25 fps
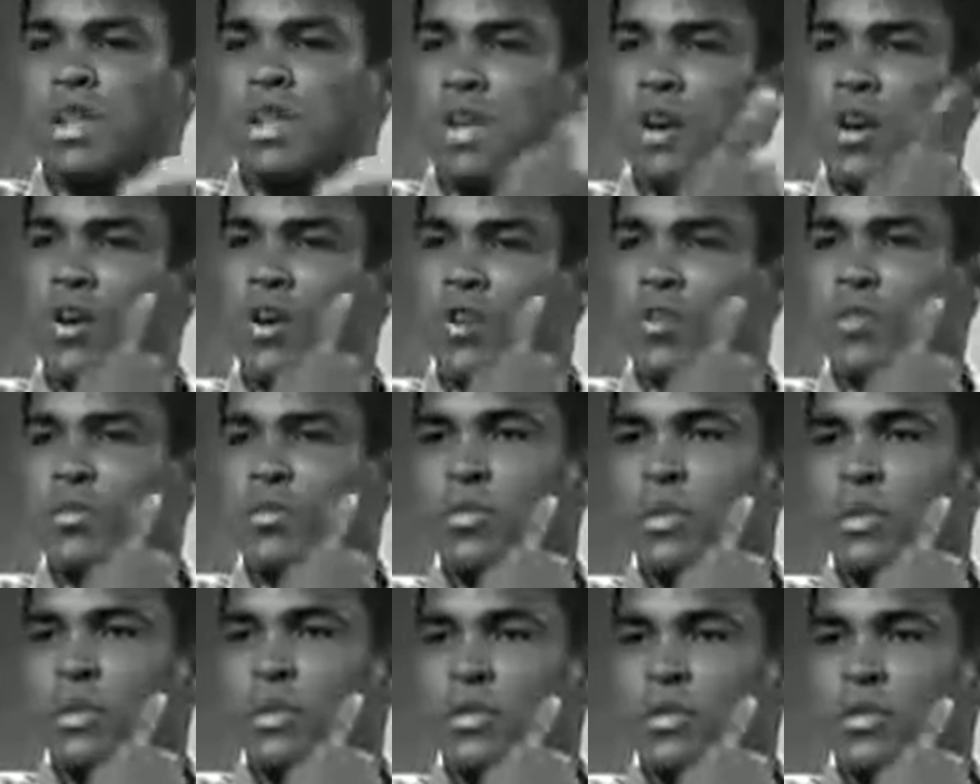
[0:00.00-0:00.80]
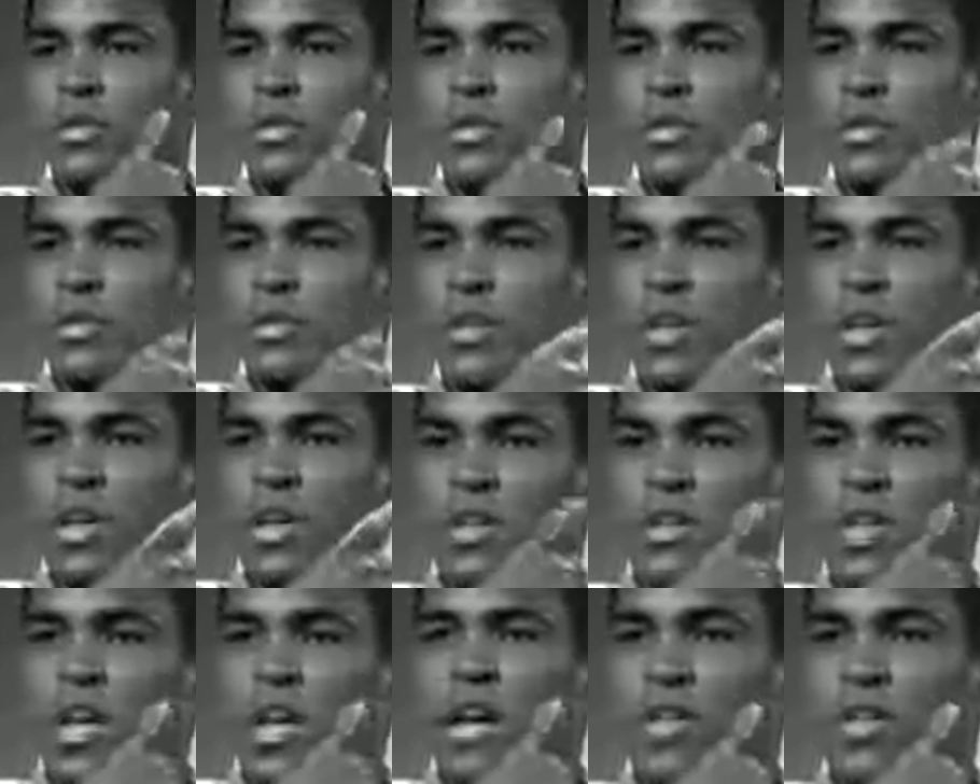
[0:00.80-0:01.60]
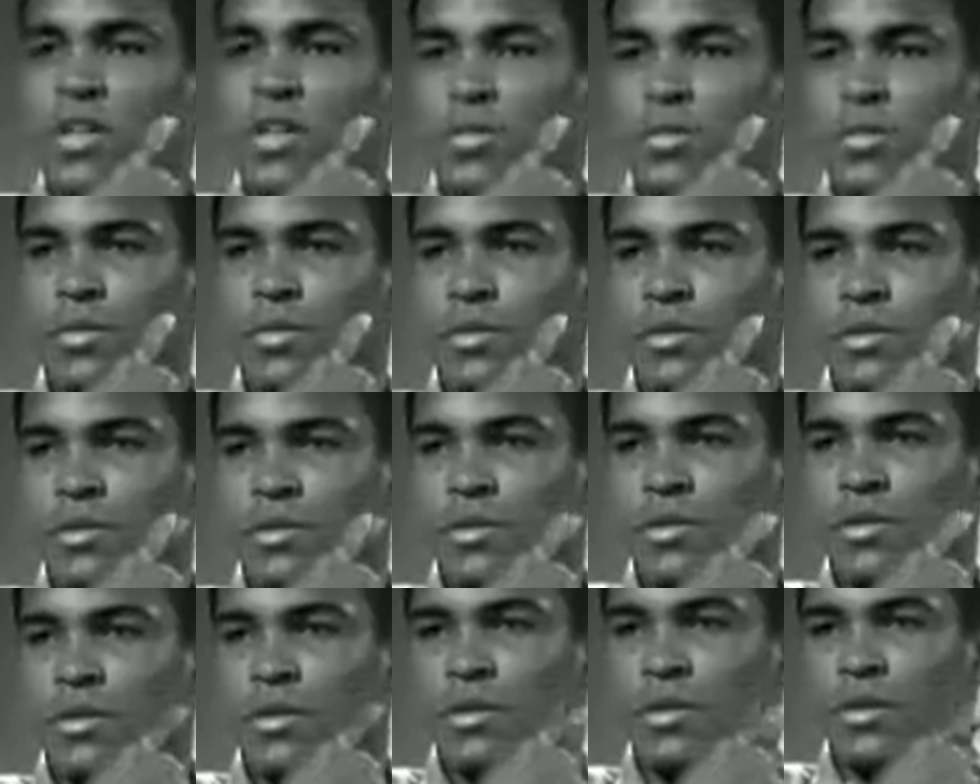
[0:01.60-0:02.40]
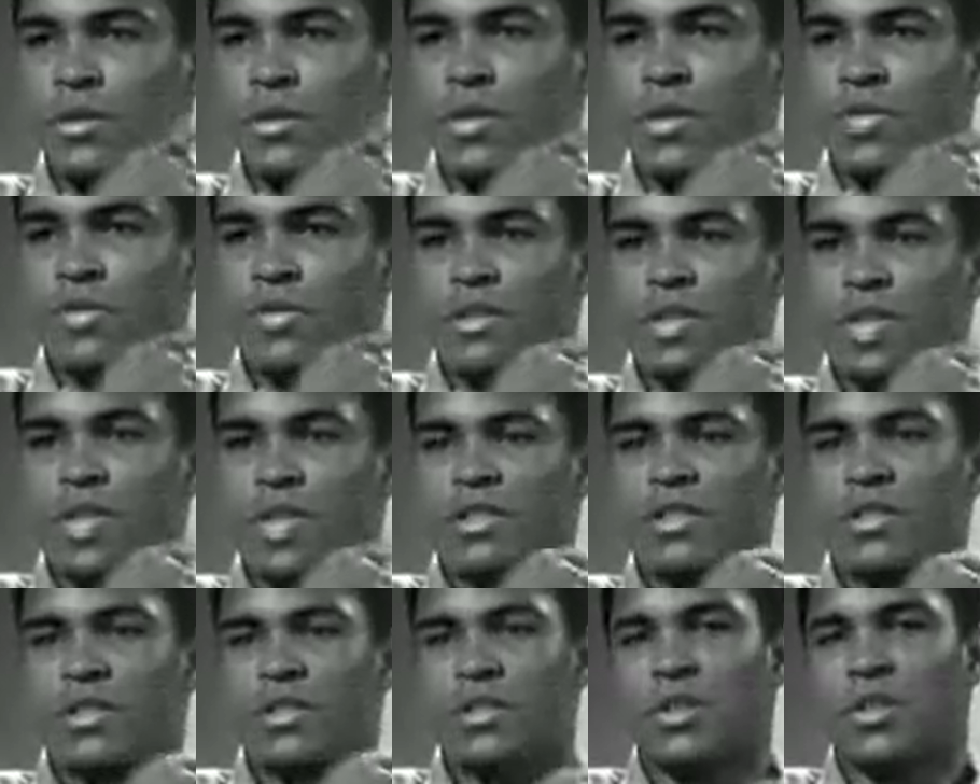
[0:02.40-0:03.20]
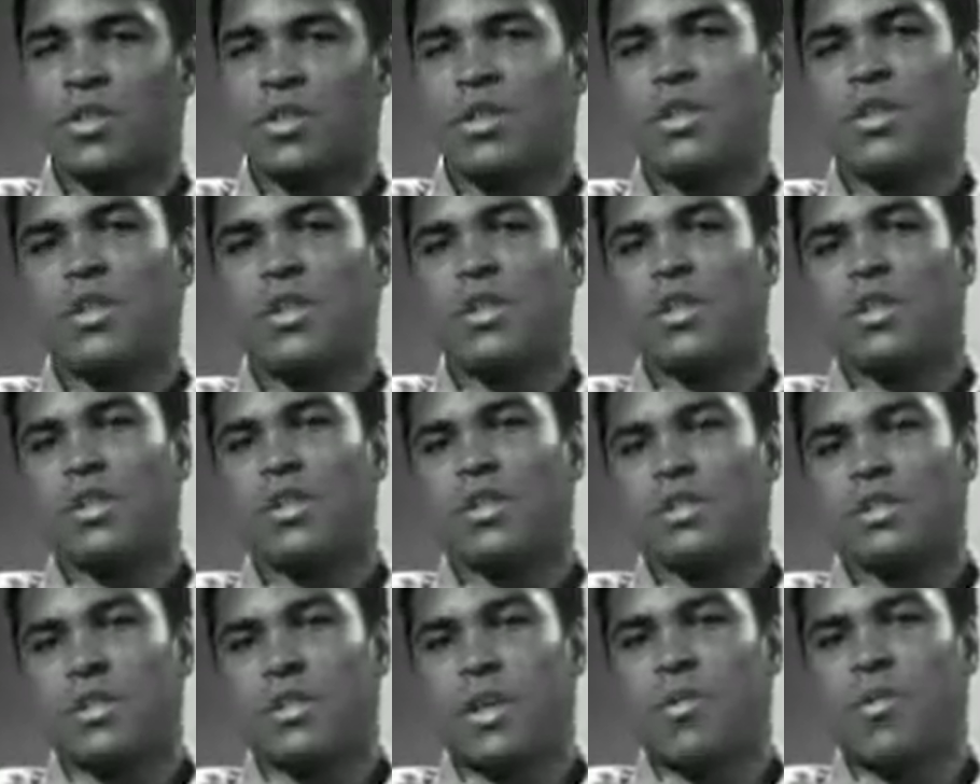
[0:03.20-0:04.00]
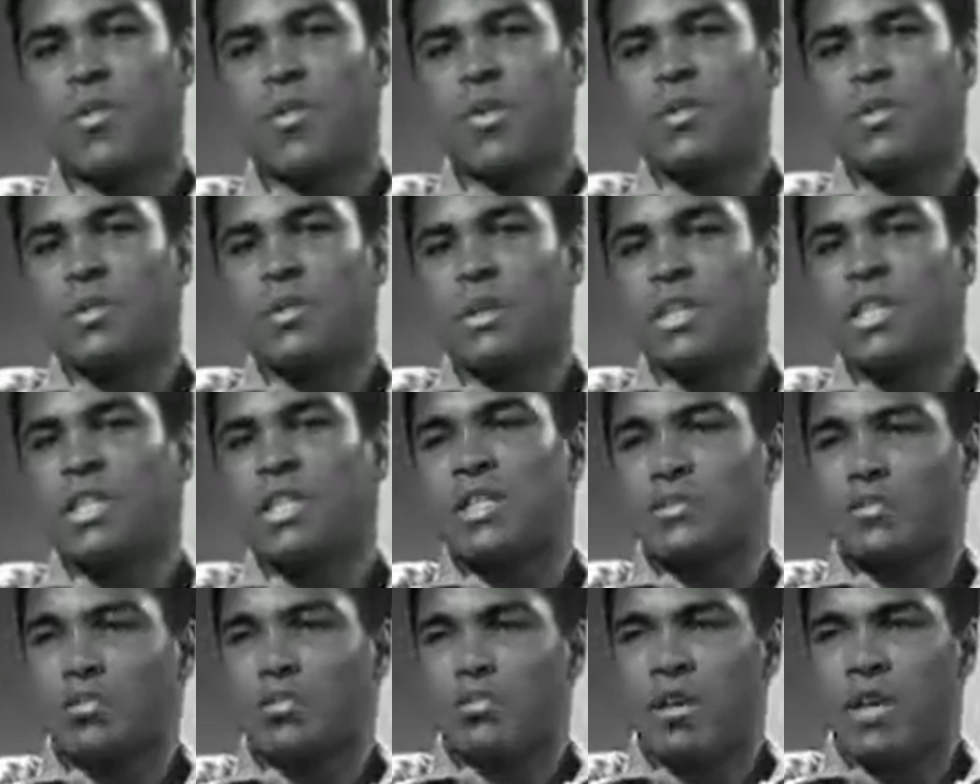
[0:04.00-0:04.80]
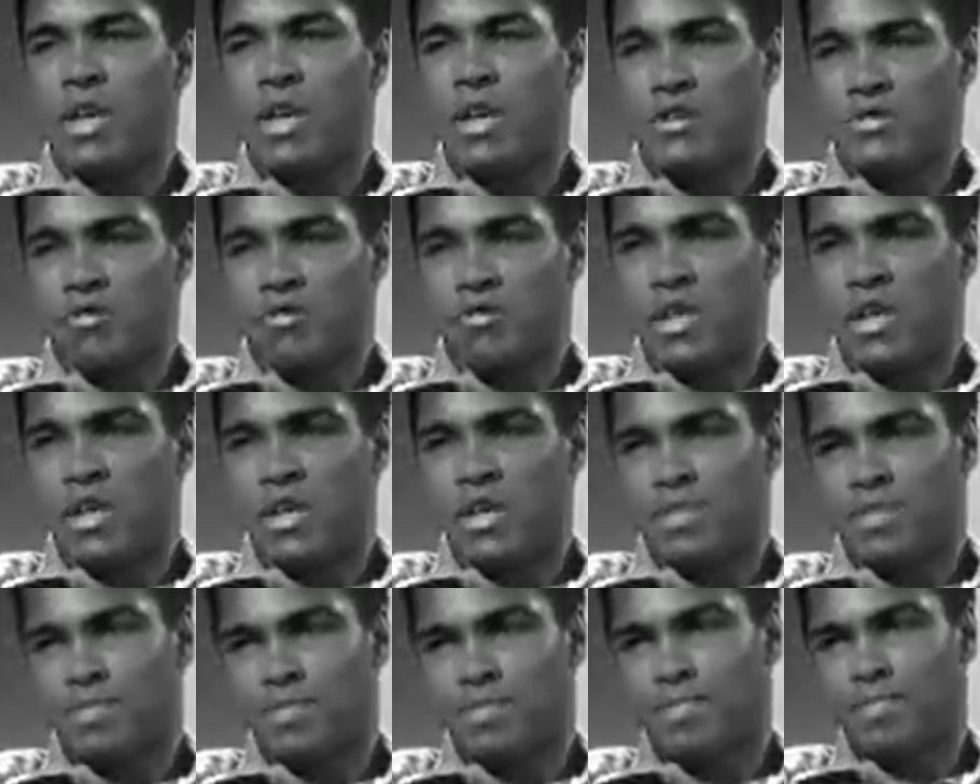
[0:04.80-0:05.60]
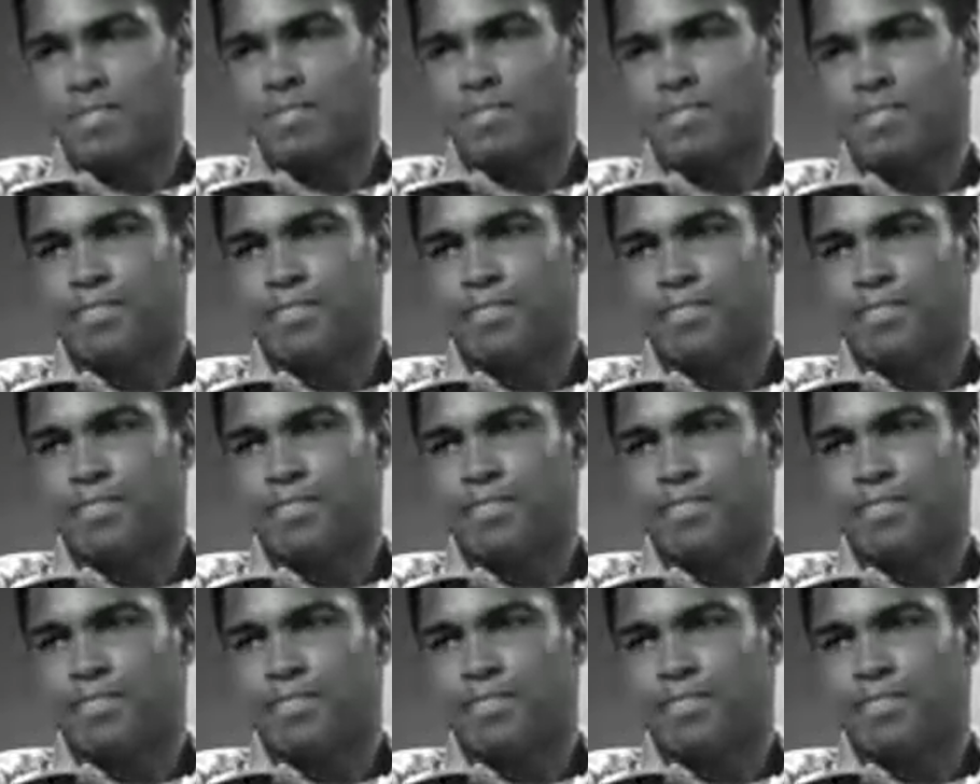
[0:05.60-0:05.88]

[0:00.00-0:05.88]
But a lawyer wouldn't, or a doctor wouldn't, see, necessarily. So I want him to get his brains ready.